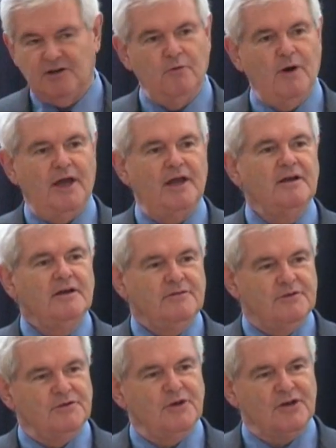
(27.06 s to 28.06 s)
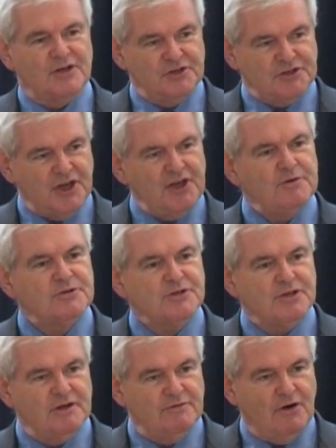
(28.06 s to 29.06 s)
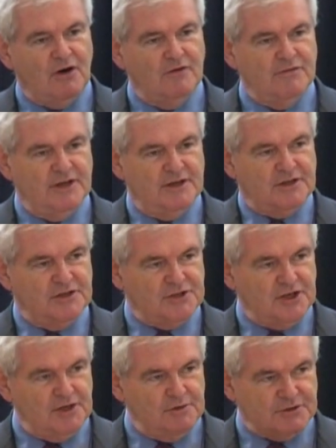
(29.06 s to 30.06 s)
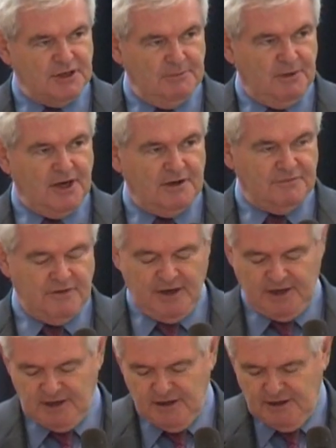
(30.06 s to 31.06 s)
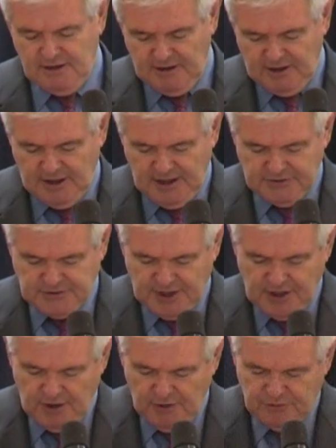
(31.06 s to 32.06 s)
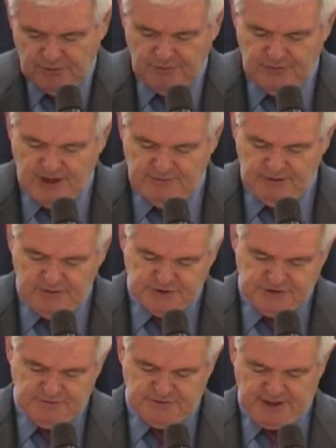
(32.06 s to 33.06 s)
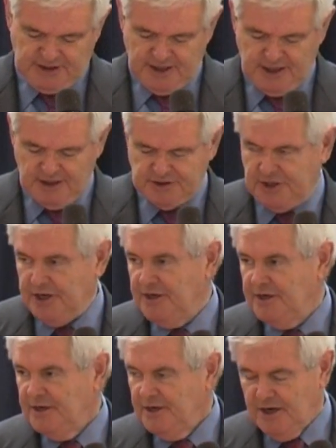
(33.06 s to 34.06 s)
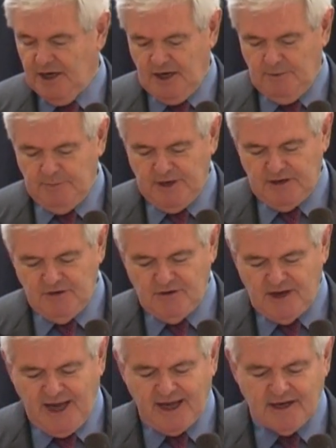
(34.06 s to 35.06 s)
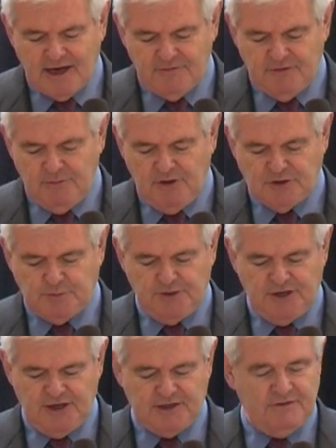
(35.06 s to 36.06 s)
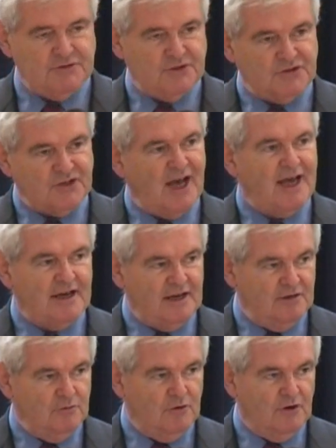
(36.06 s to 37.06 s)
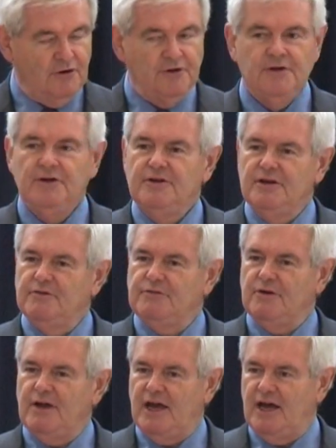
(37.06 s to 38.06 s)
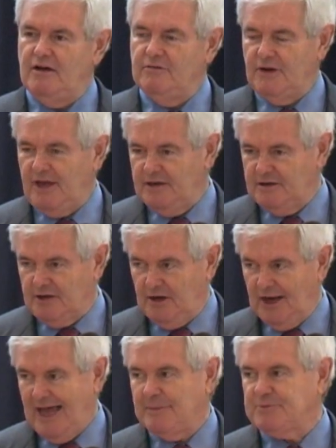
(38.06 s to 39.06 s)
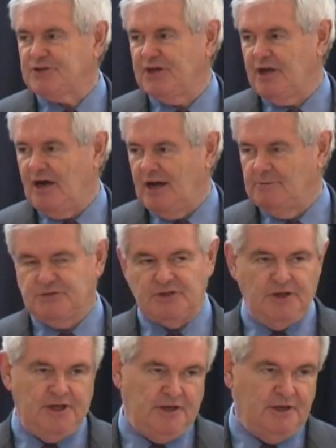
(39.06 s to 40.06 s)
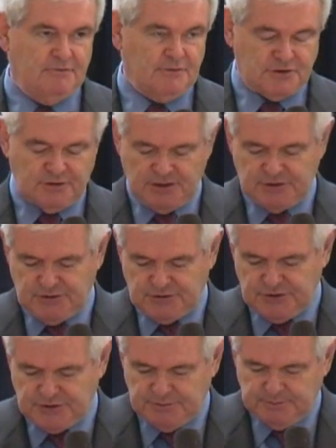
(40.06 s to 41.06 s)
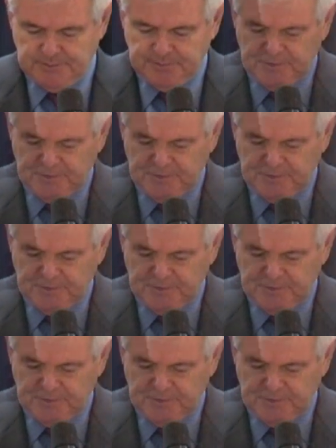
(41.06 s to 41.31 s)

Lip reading: in a way that they're continuously evolving and continuously modifying as they go through the evolution of technology. But you can't have the most productive society in the world if you have a collapsing, obsolete infrastructure system.